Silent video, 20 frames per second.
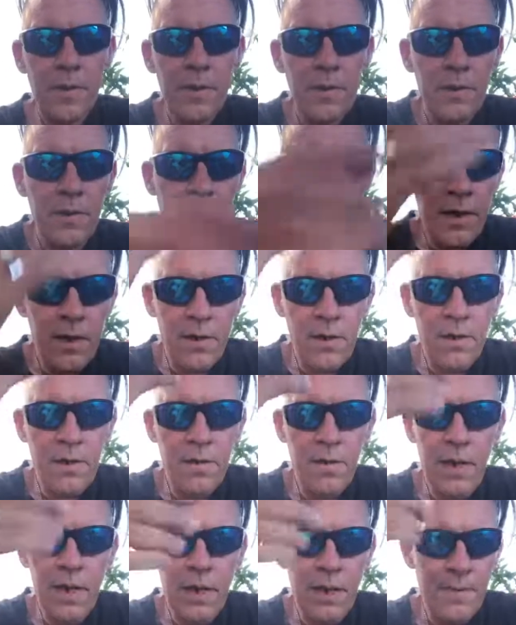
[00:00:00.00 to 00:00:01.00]

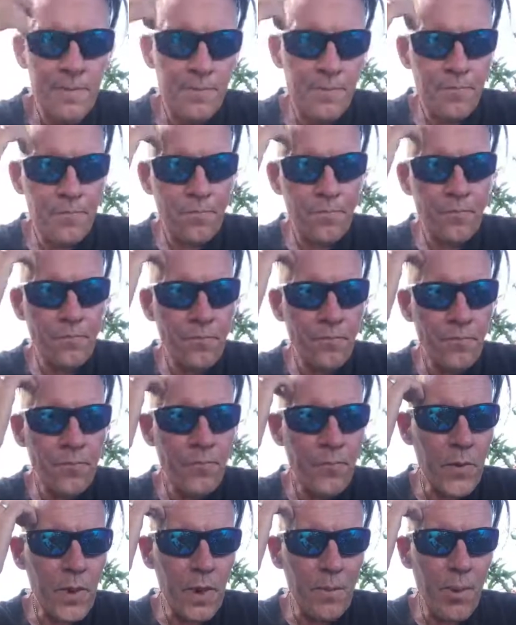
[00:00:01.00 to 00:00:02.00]
Later,
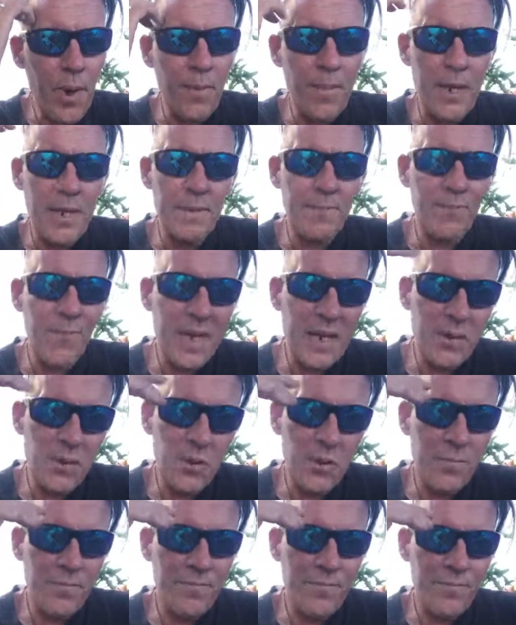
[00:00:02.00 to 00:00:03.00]
probably like
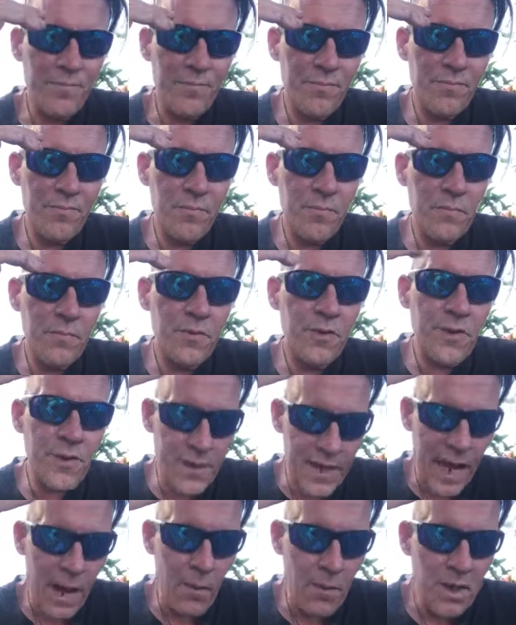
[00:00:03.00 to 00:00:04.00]

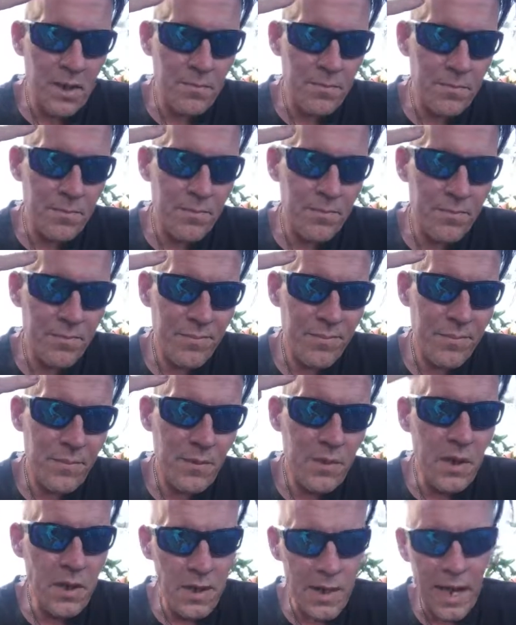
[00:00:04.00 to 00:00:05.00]
Samhain, a
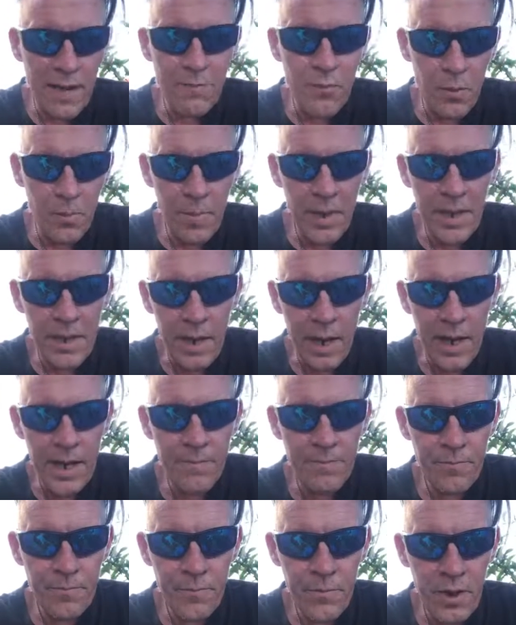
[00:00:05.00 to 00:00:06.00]
little after midnight.
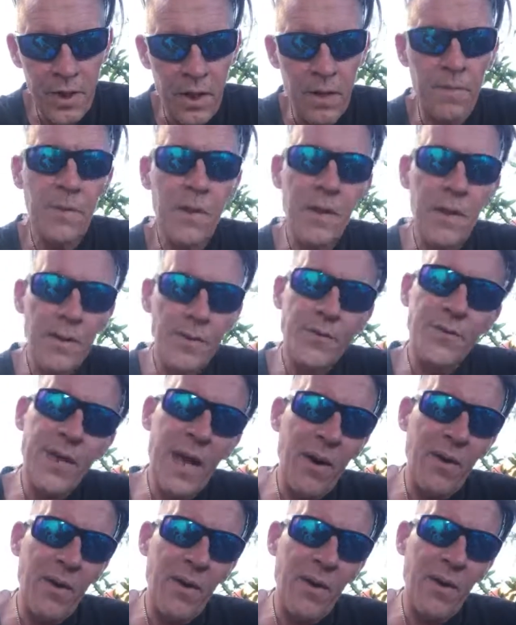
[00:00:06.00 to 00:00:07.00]
You know,
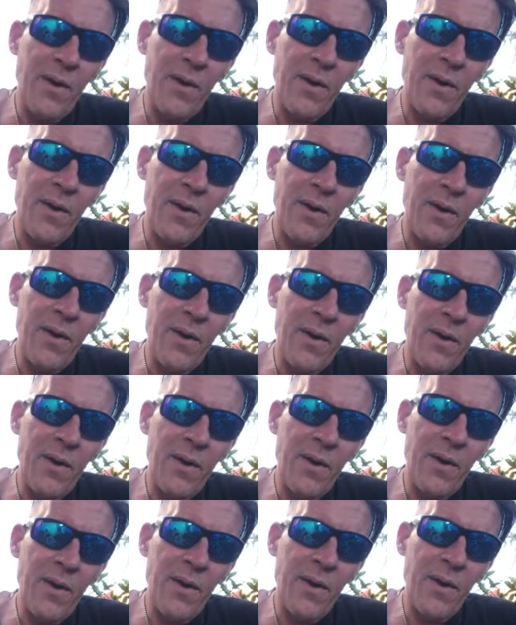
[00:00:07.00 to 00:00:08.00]
Samhain at midnight, you might
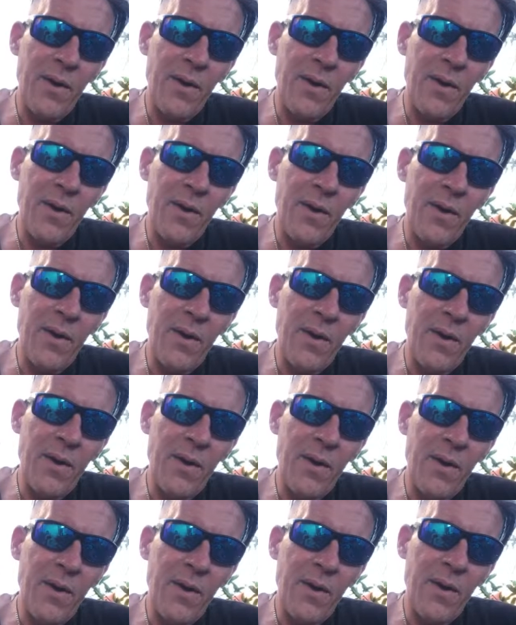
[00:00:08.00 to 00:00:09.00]
imagine,
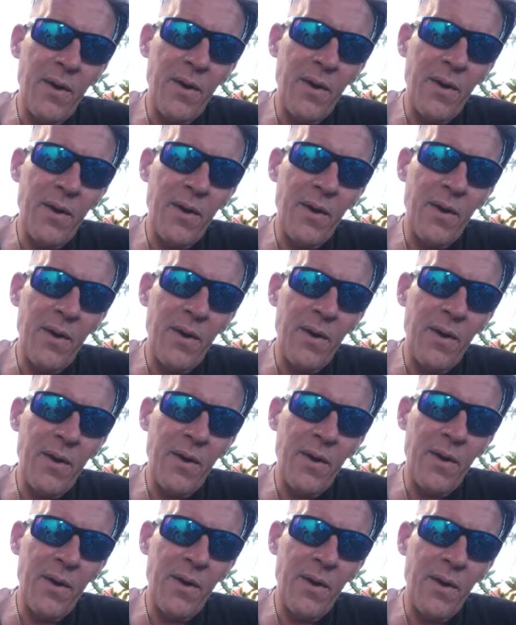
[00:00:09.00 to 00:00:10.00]
is a busy
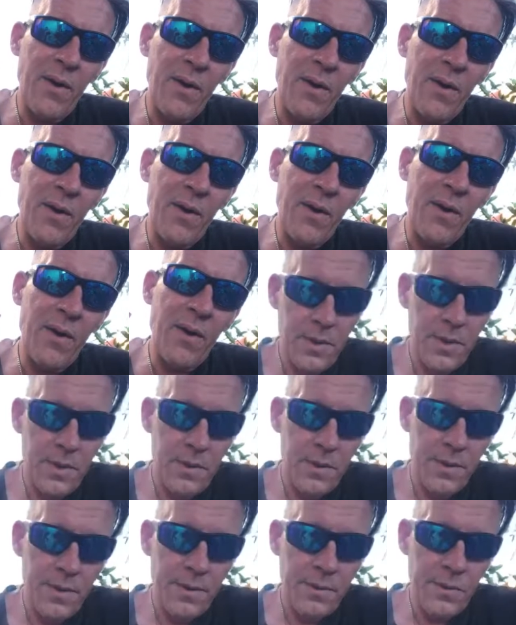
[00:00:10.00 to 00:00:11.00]
time.
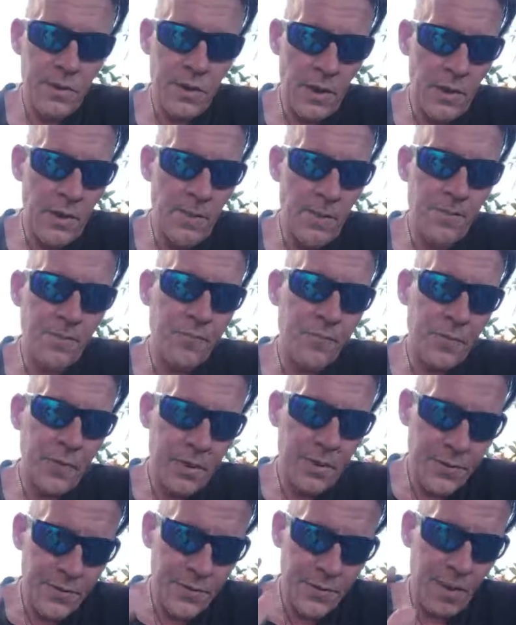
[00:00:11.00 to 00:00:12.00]
So
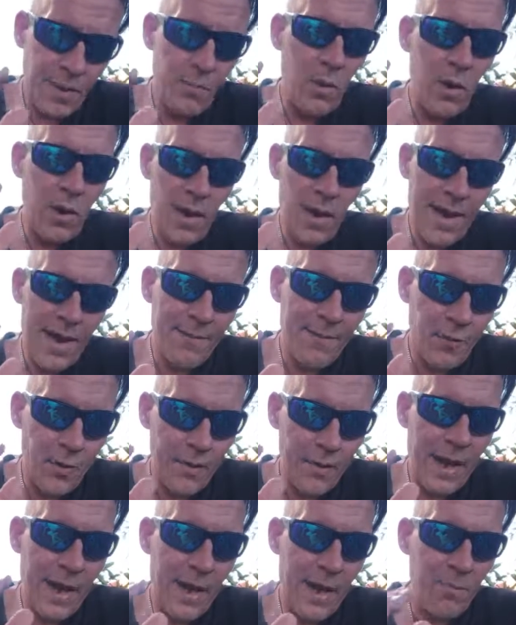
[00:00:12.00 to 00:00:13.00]
somewhere after
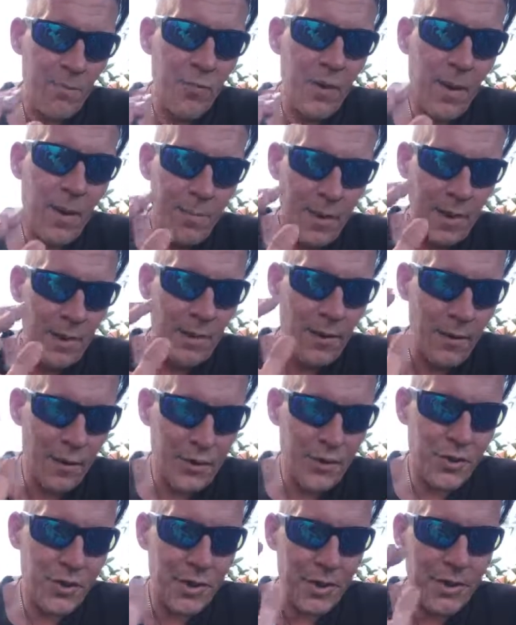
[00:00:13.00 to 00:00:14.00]
that, I'm going to
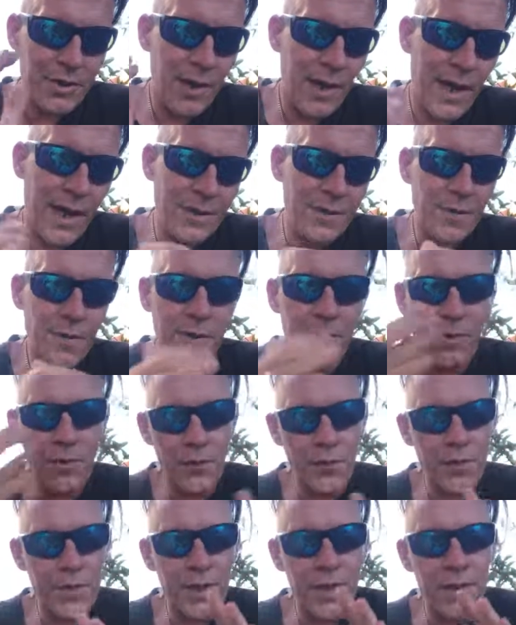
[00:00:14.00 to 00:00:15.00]
launch the class, and then you'll
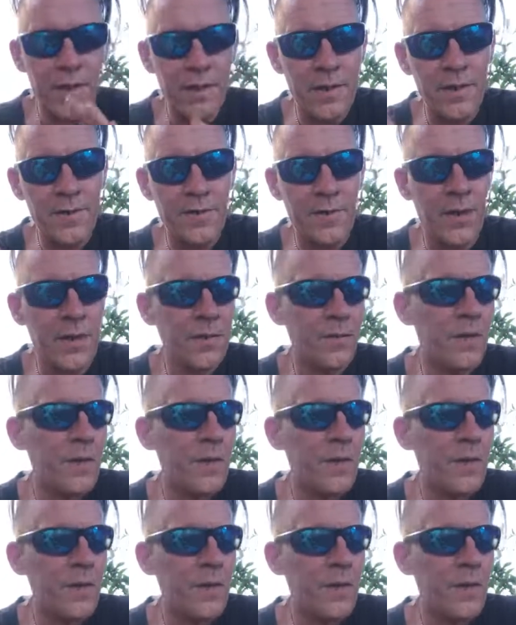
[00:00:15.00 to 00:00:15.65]
see it exist.